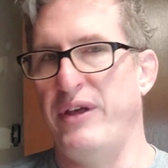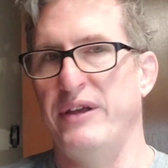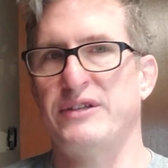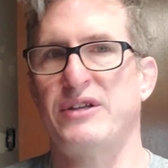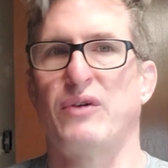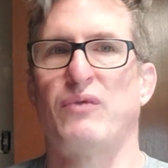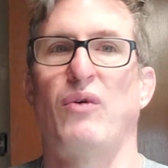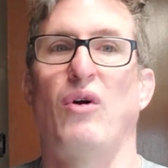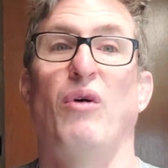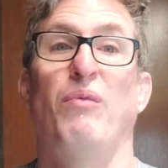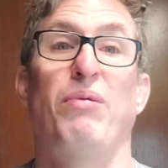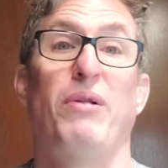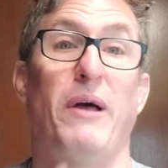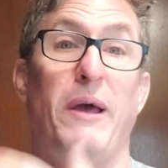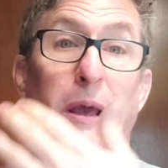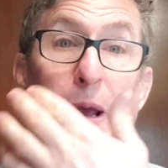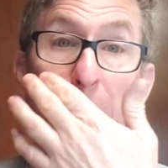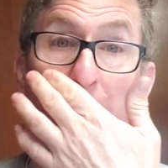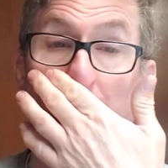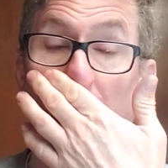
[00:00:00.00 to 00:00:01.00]
as a
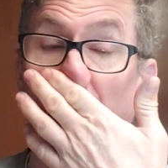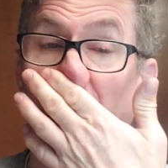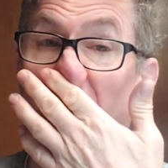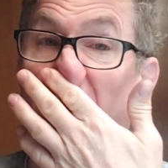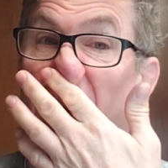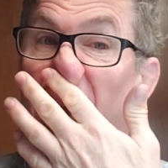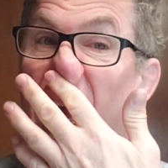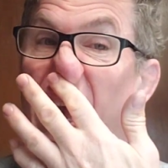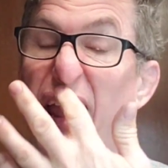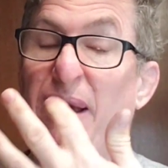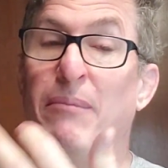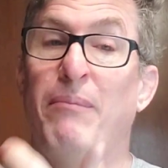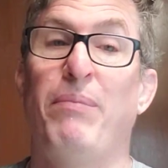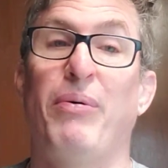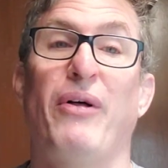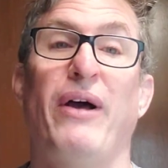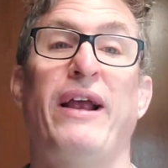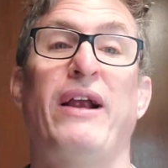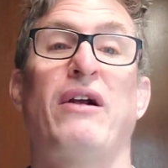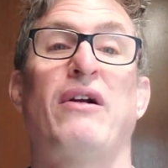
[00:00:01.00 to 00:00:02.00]
role-playing game
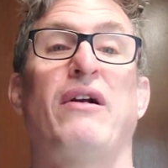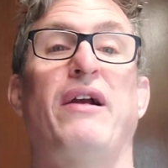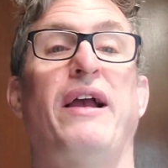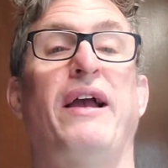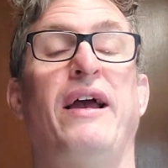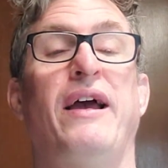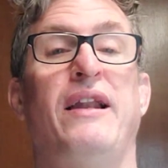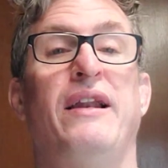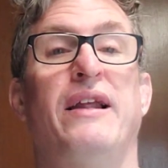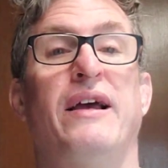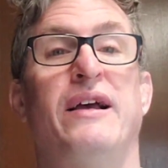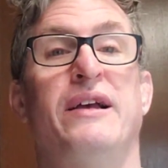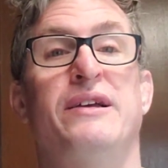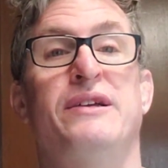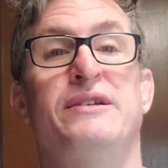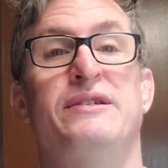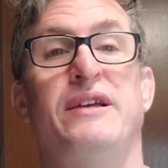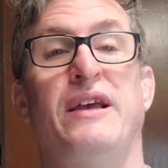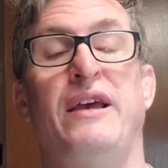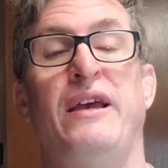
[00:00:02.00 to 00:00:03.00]
player and
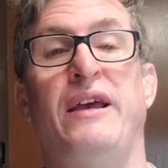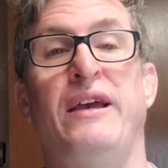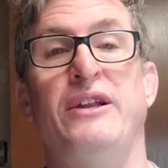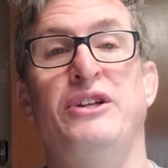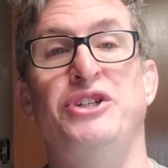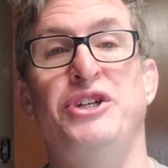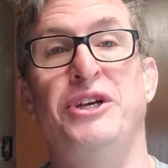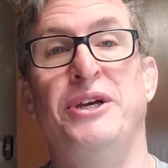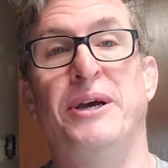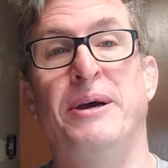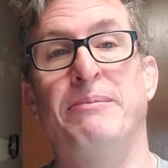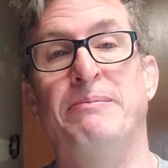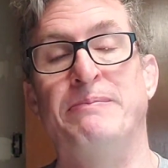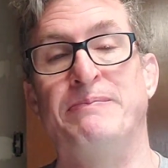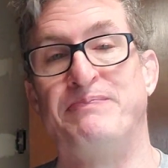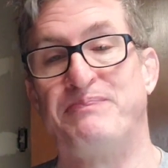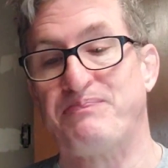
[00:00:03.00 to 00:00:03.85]
as a GM.